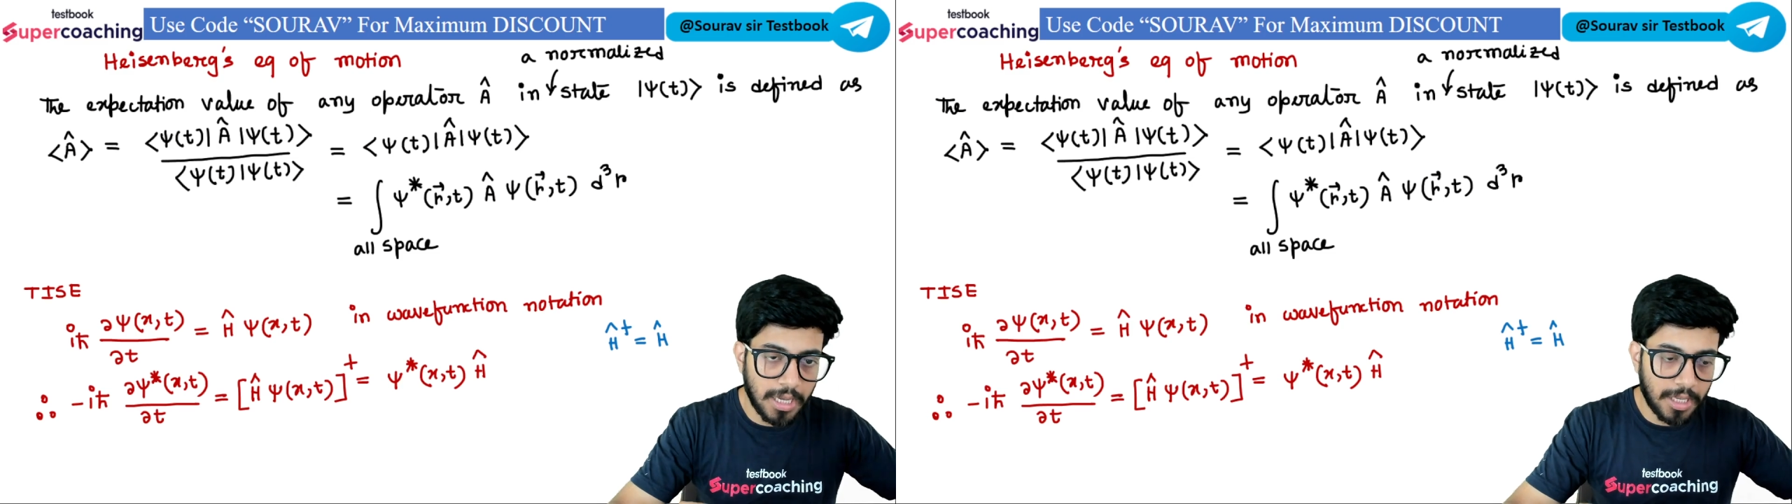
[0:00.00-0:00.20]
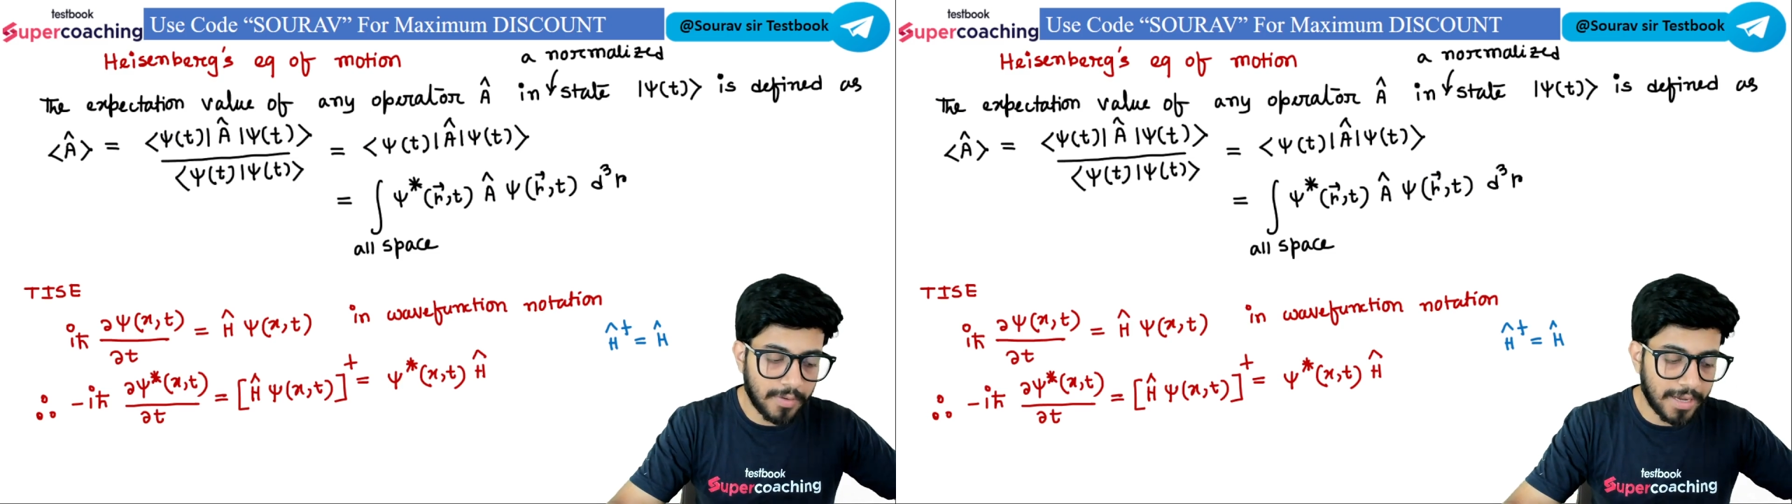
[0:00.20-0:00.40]

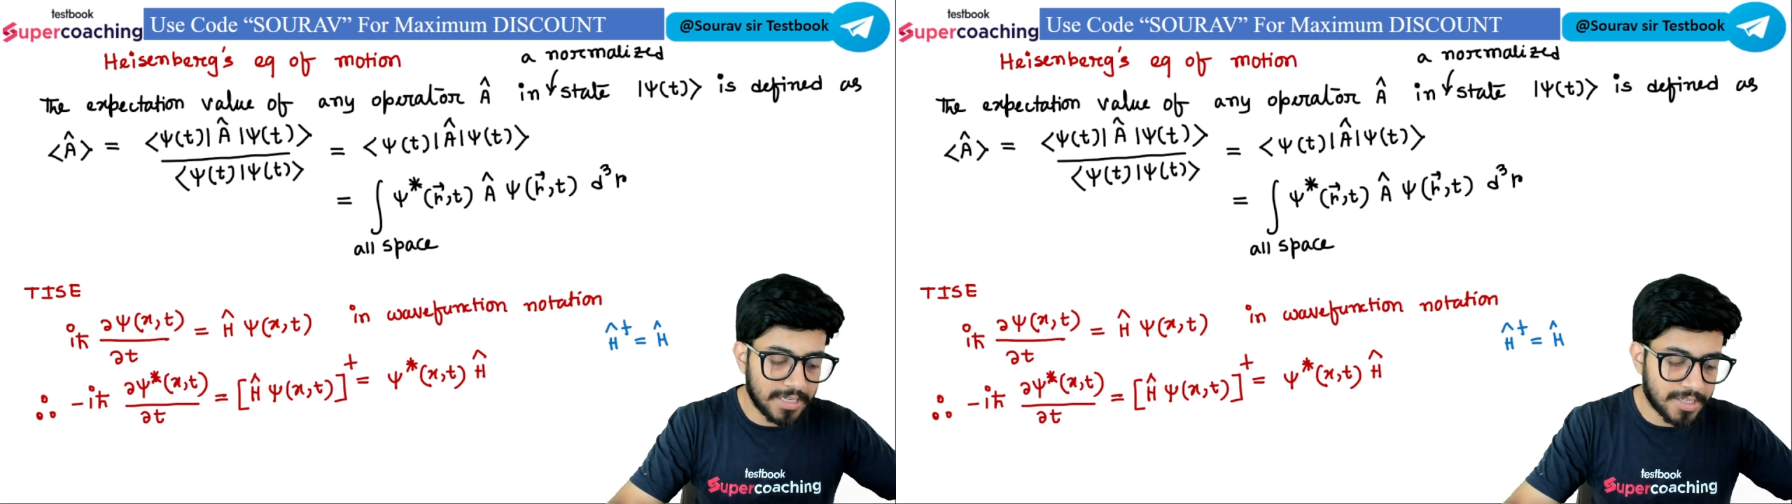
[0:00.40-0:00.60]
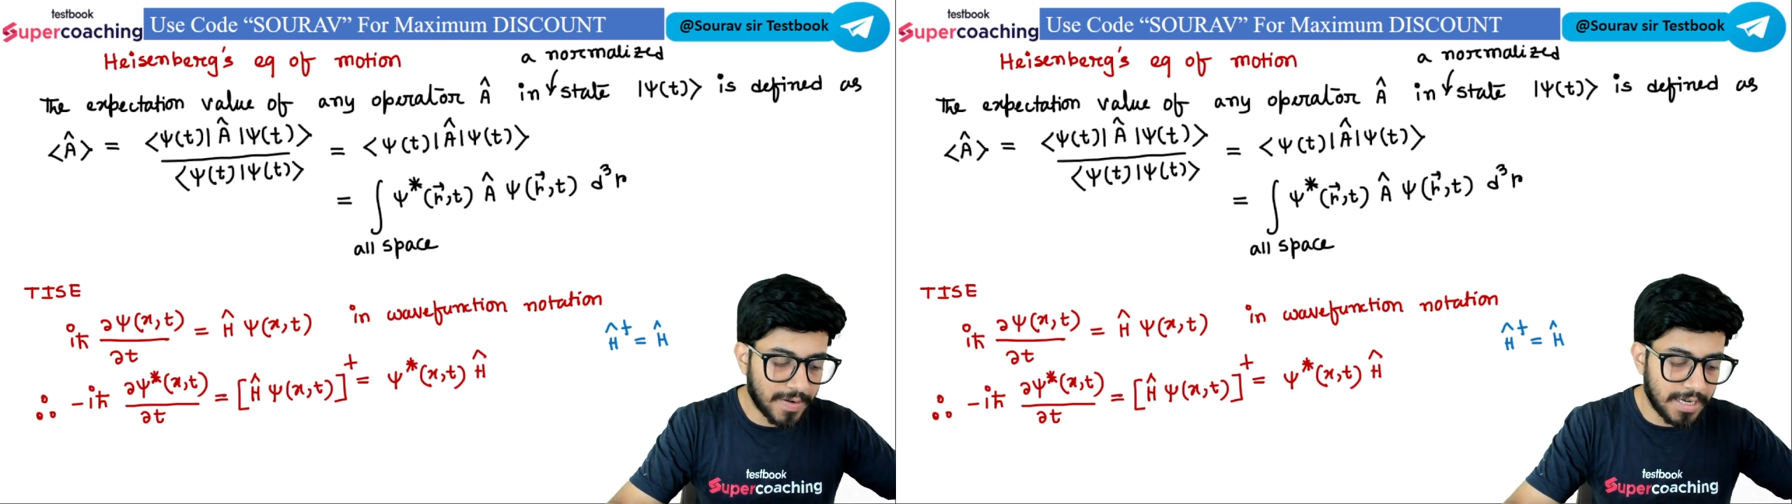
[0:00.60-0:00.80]
you can
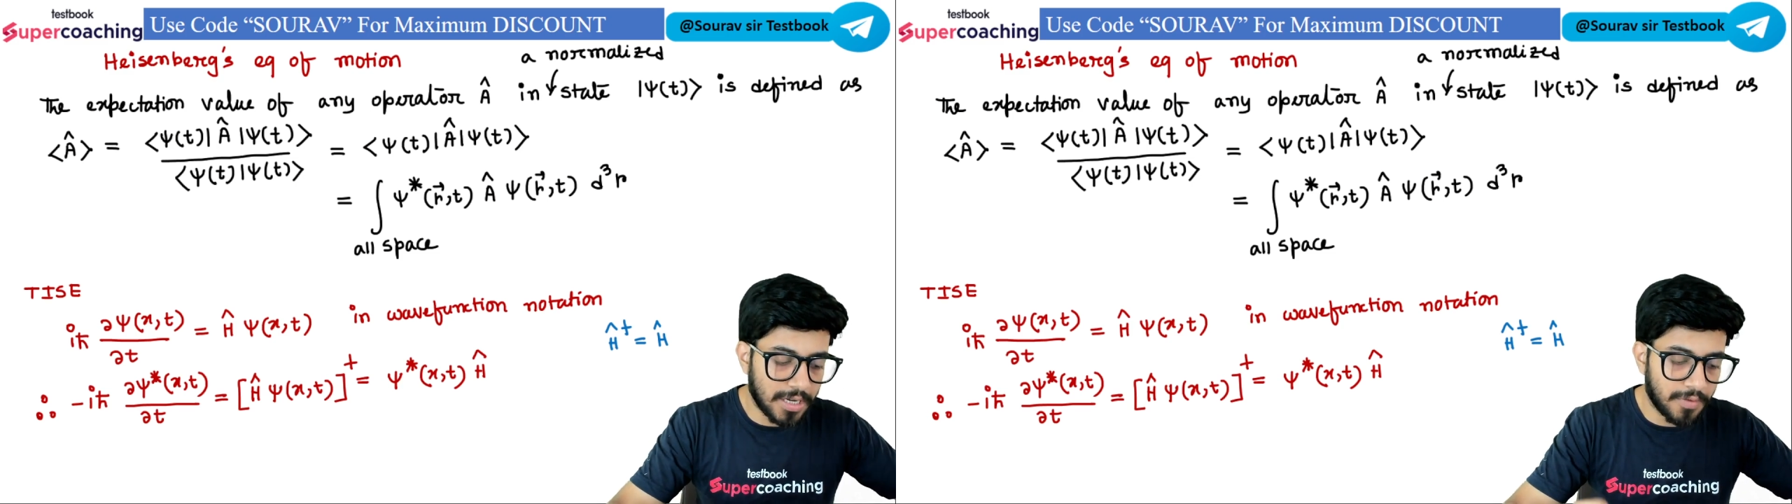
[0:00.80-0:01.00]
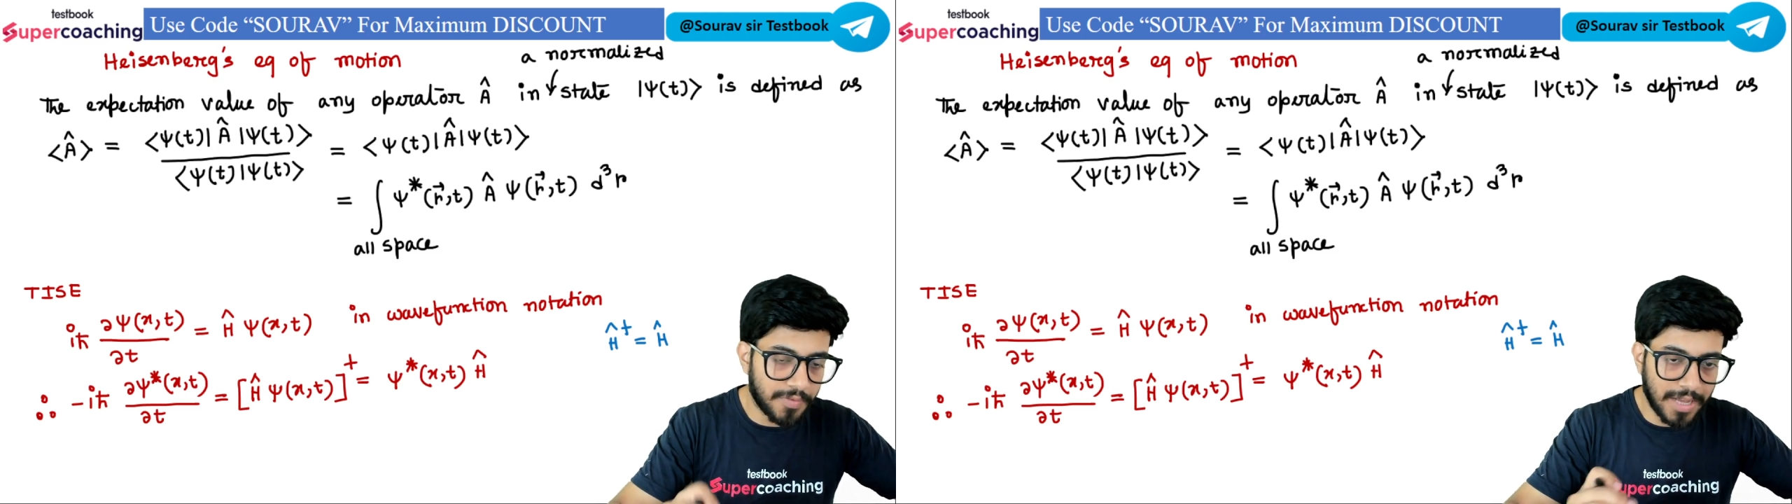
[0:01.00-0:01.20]
just write
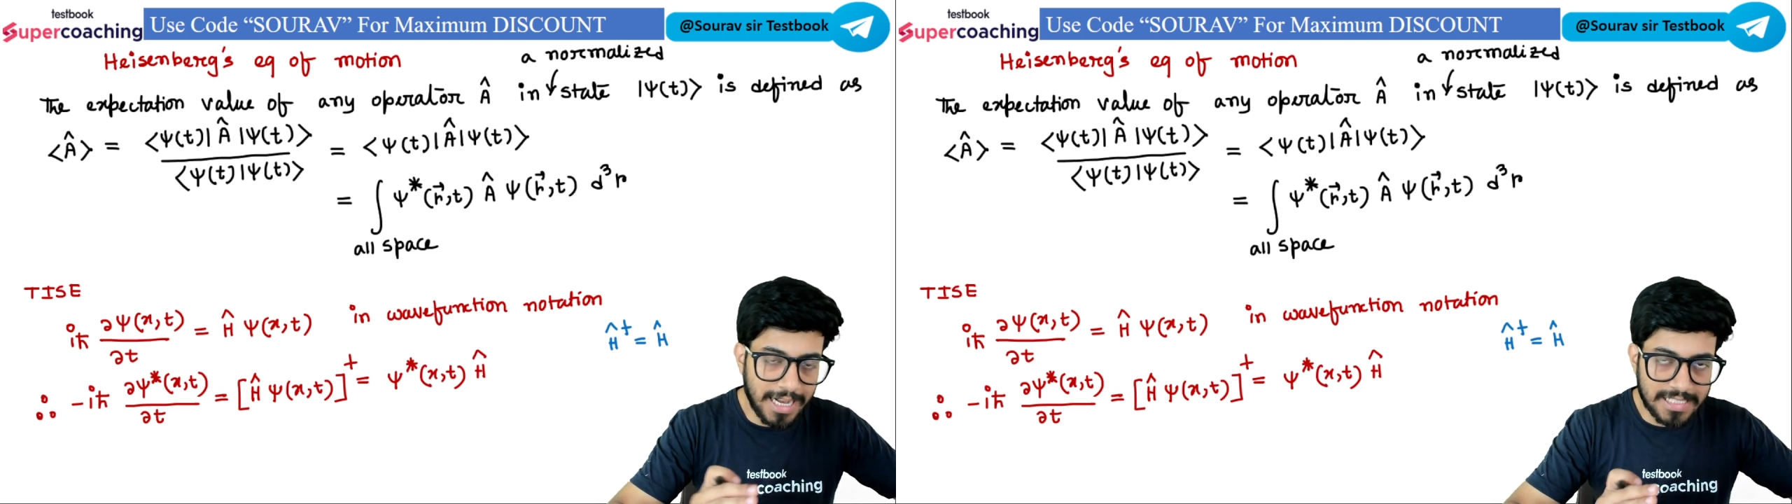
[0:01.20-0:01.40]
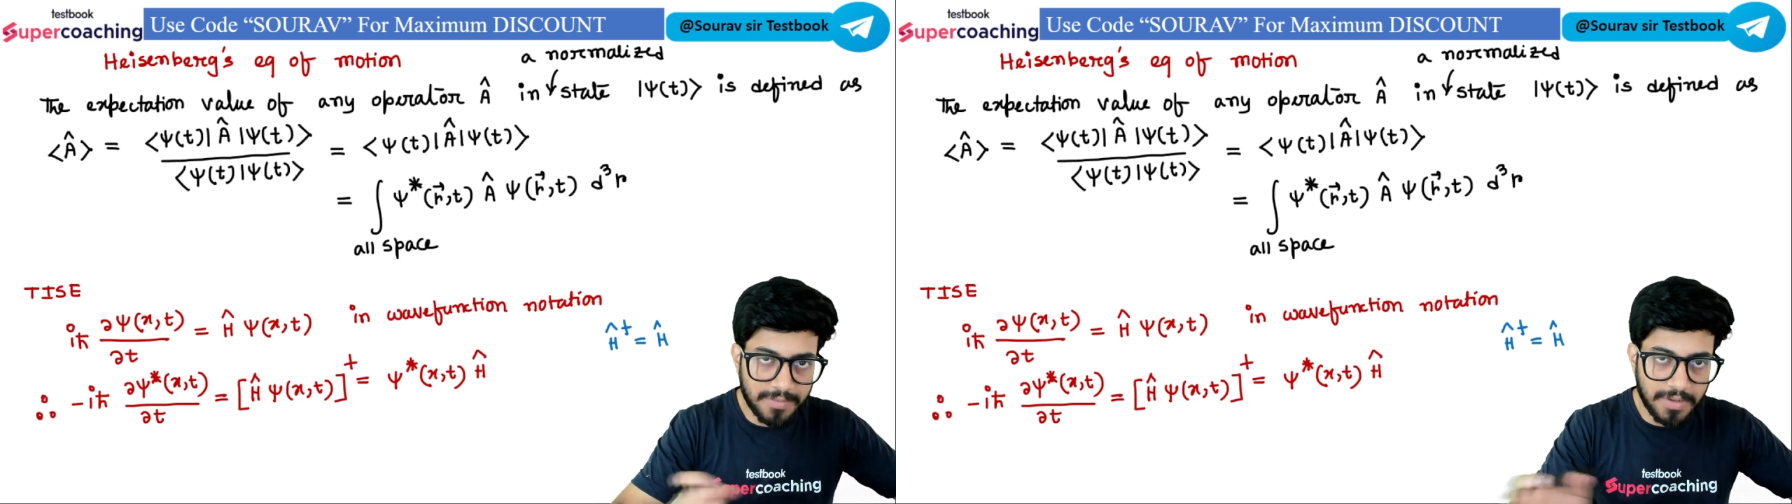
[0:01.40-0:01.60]
down the
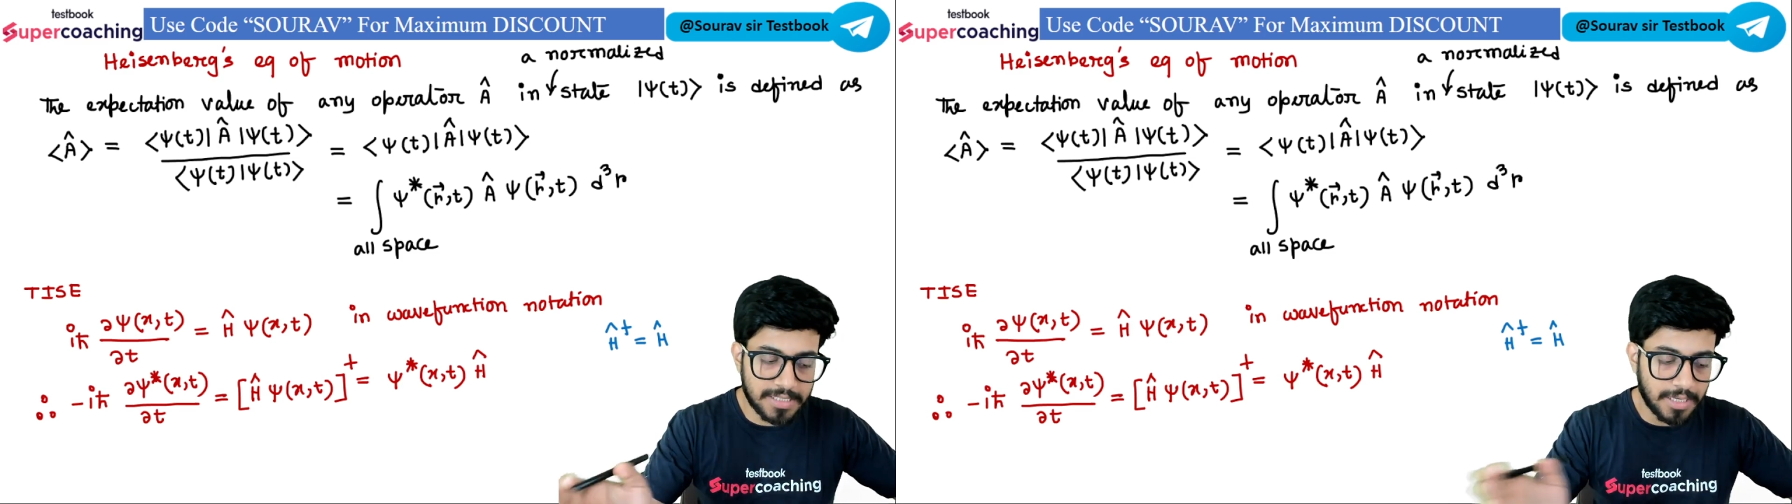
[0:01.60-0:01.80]
Heisenberg's